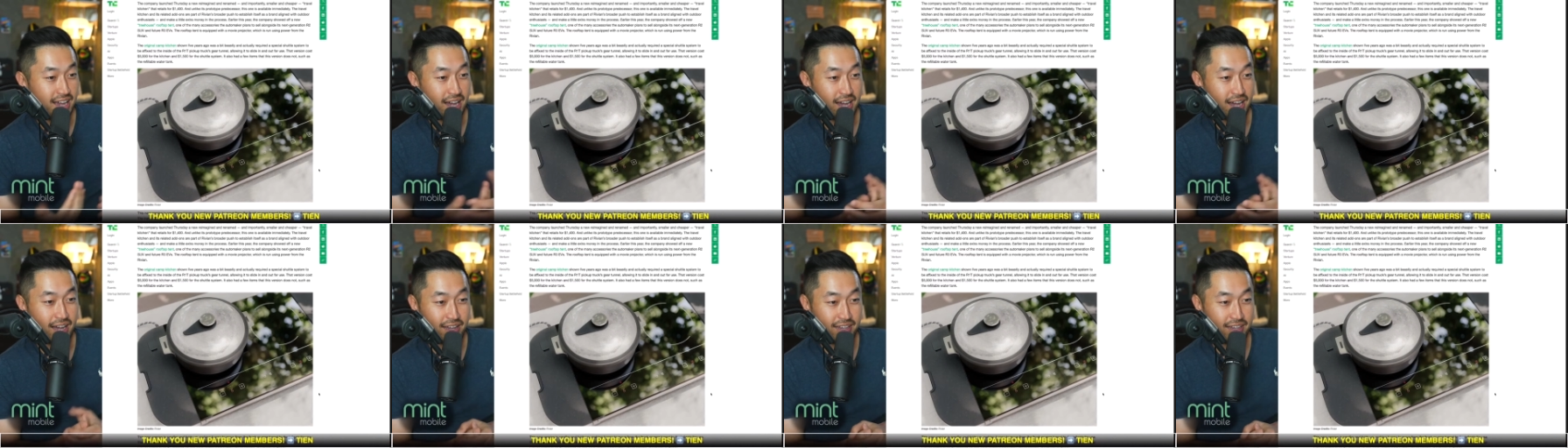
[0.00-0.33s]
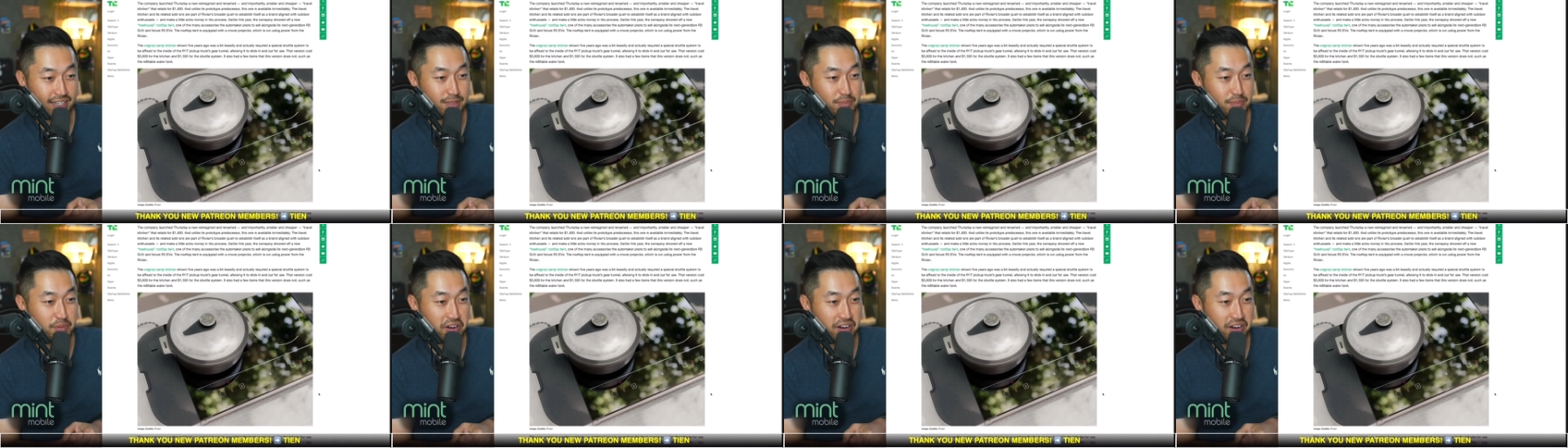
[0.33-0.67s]

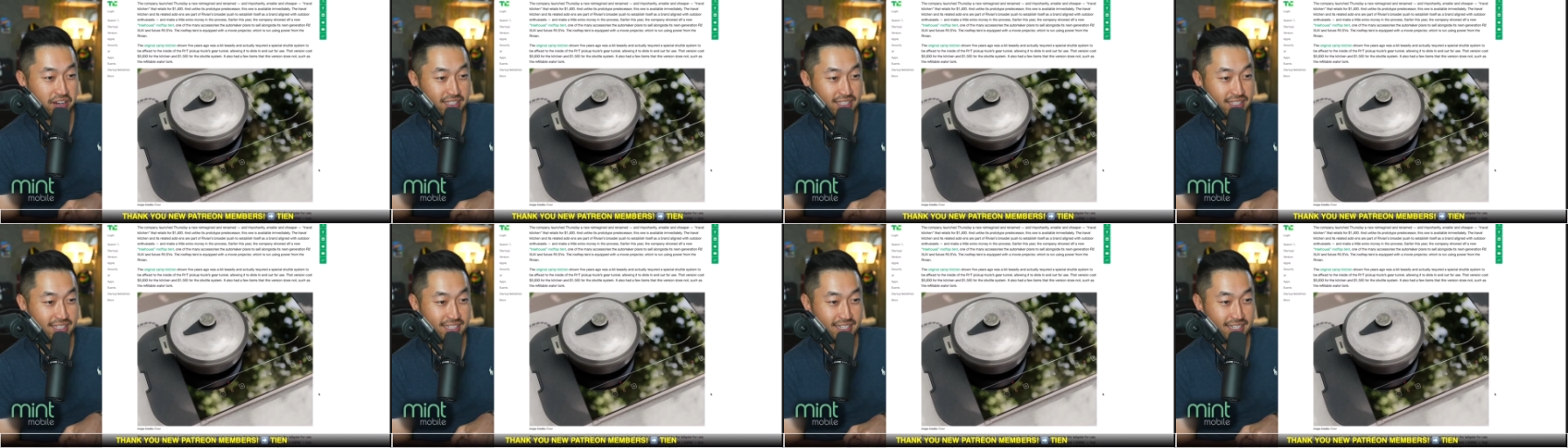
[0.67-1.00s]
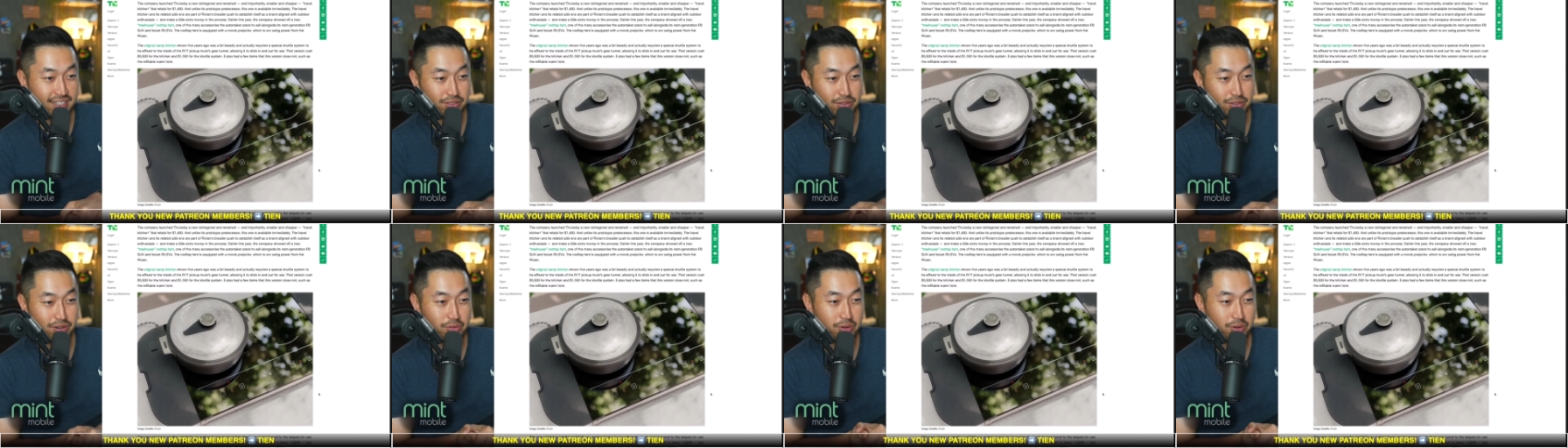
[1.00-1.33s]

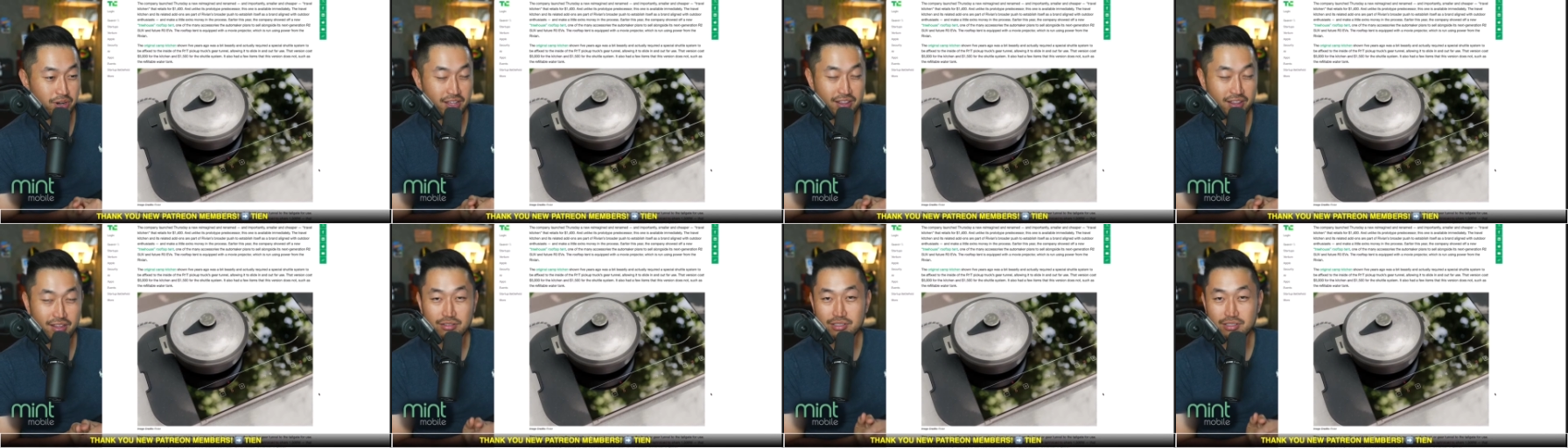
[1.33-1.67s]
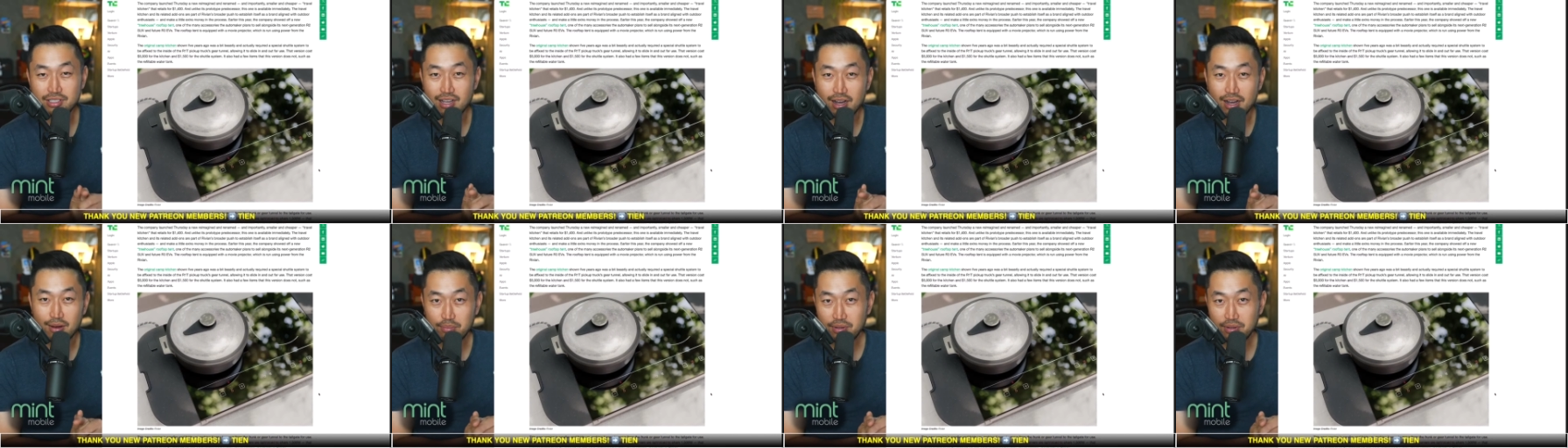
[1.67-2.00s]
experiences or one of
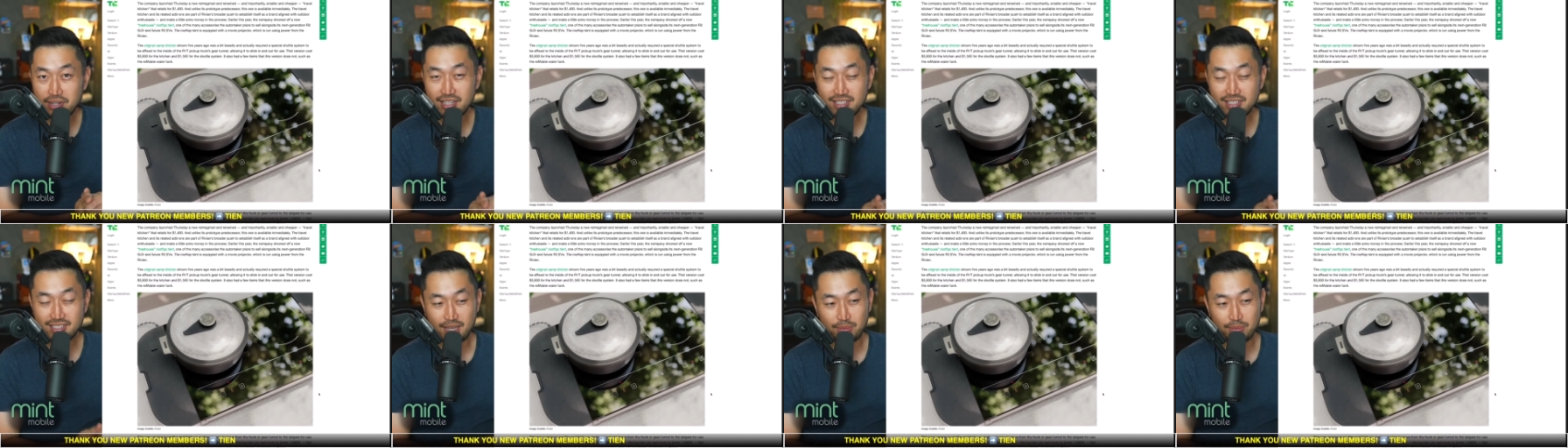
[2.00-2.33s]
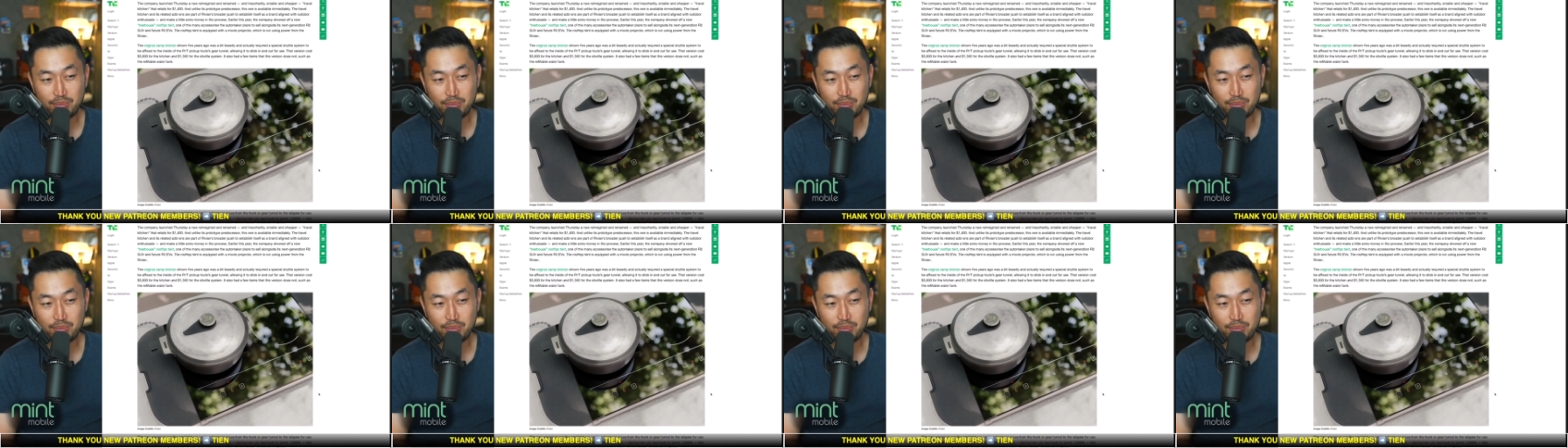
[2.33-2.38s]
those companies,